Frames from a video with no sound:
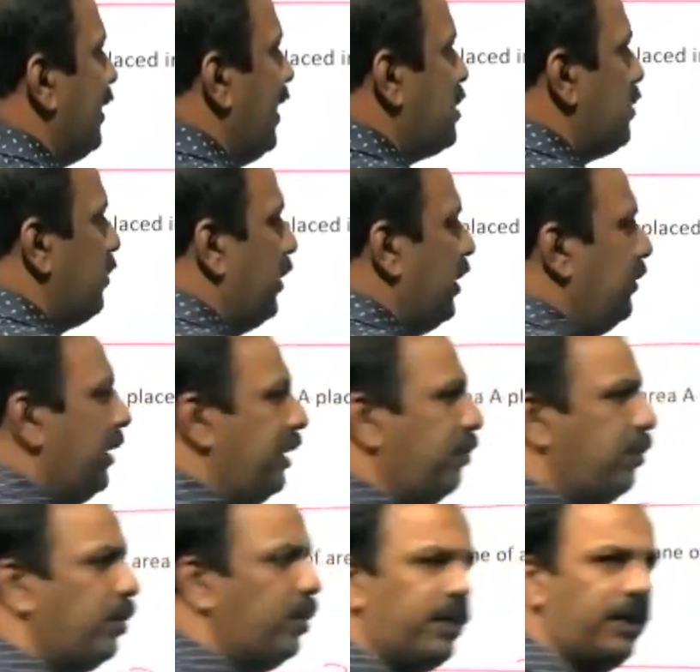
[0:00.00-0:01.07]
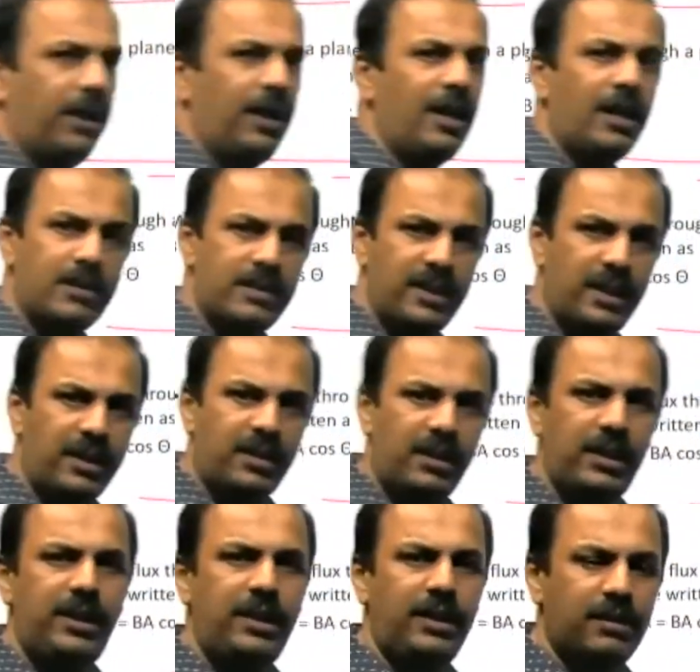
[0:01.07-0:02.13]
That is very, very important.
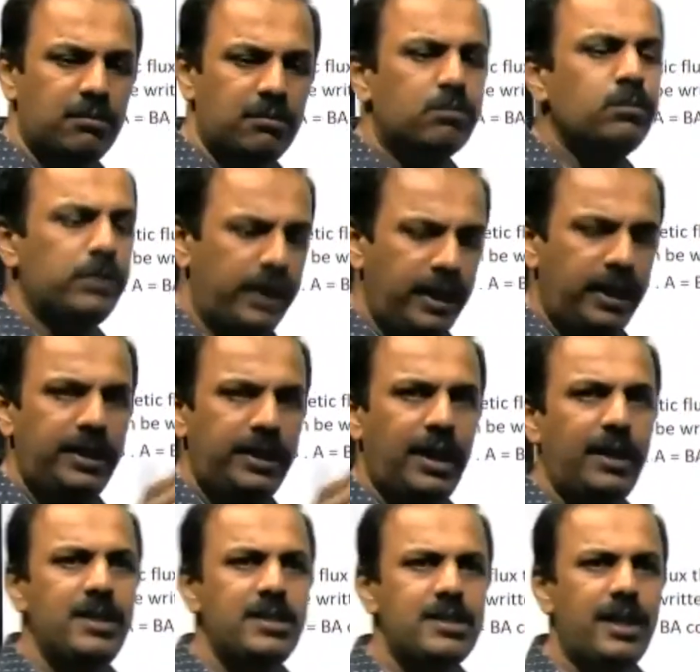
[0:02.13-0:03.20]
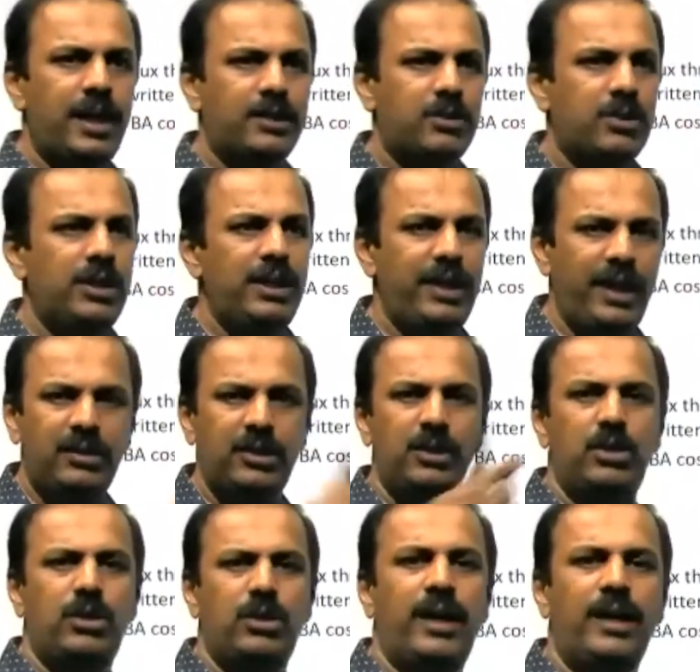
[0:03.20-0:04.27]
Generally, area is actually length
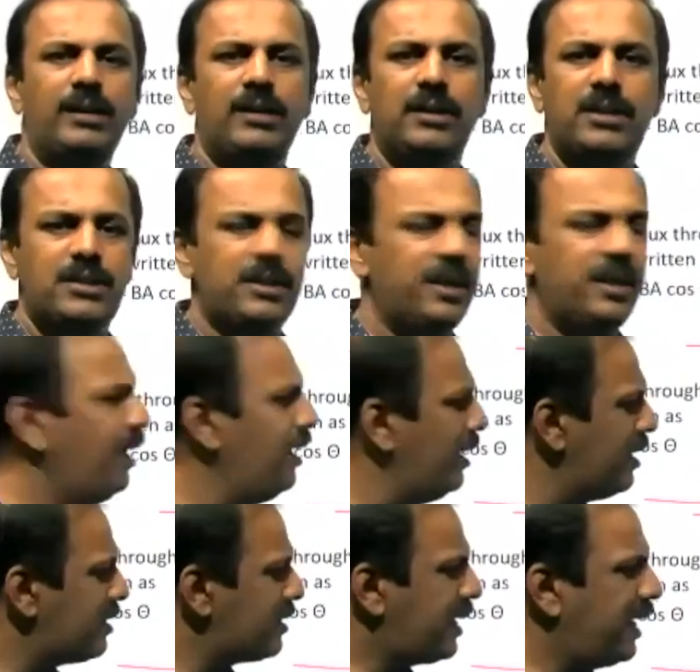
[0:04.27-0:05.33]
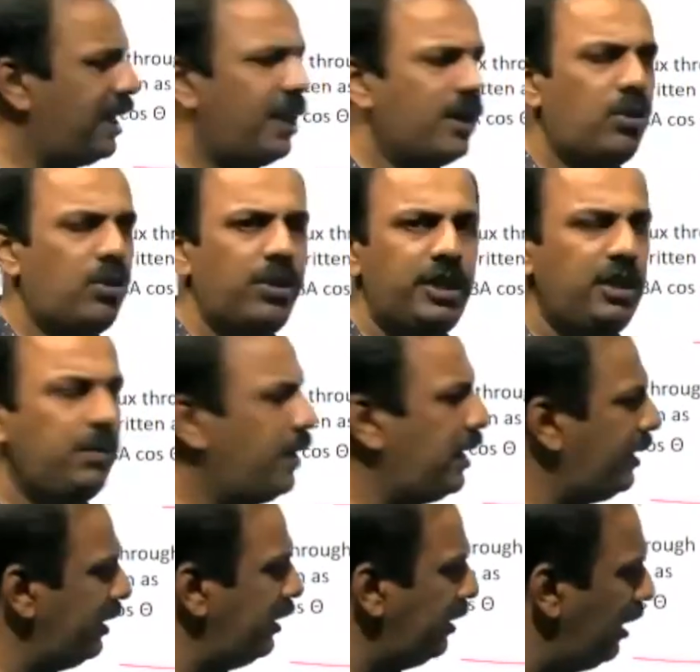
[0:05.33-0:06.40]
into length. It's a scalar quantity. But
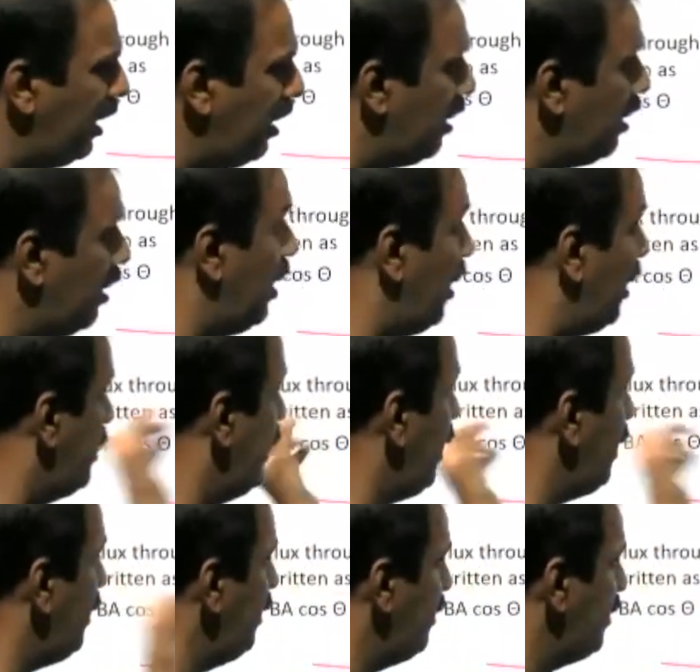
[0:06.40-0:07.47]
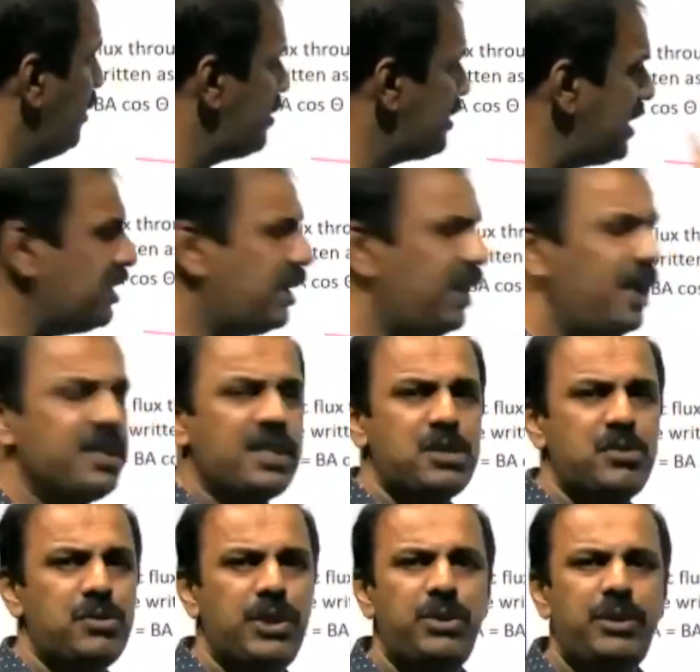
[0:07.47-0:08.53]
in here in such cases,
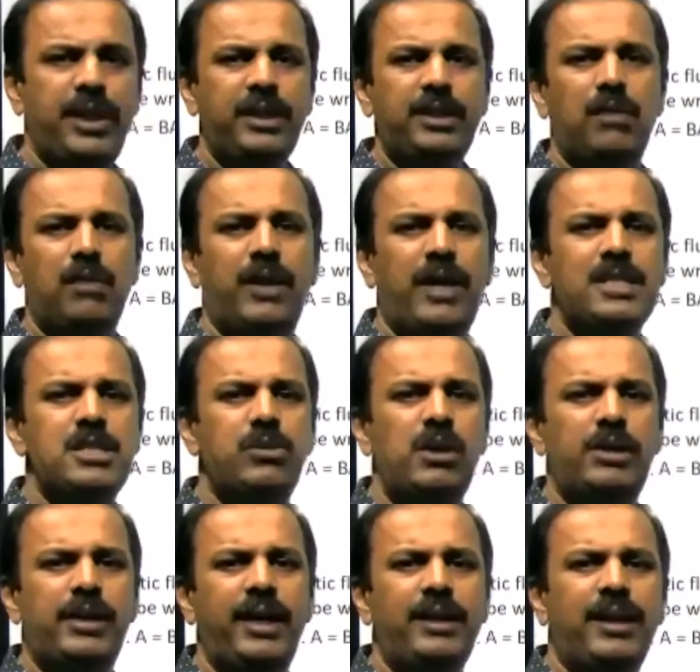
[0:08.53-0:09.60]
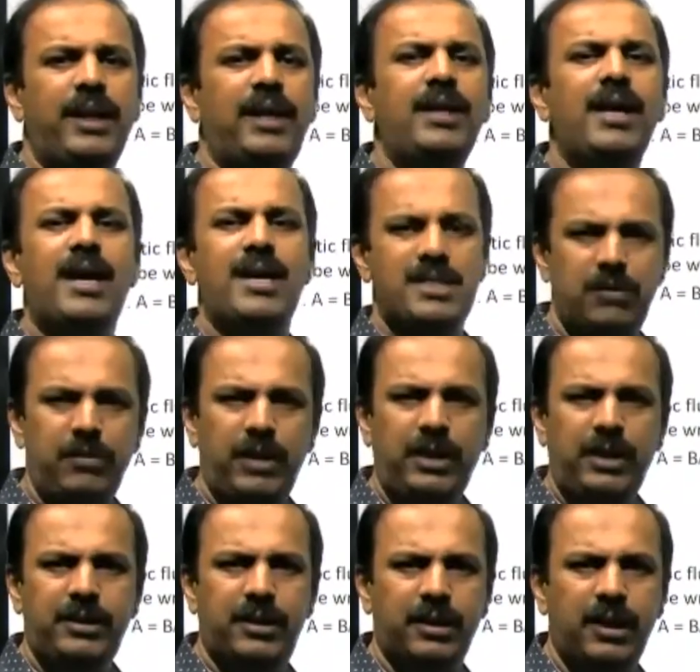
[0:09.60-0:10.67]
when you take the flux, you will take area as a
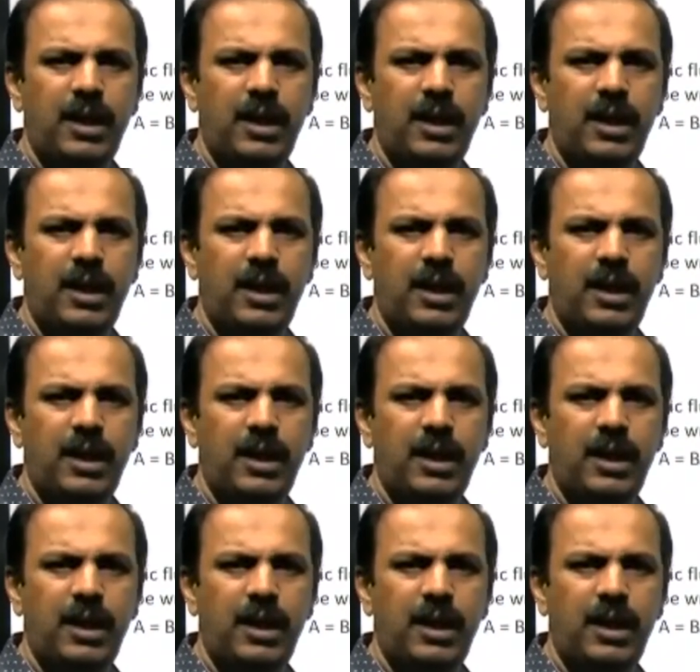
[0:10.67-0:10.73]
vector.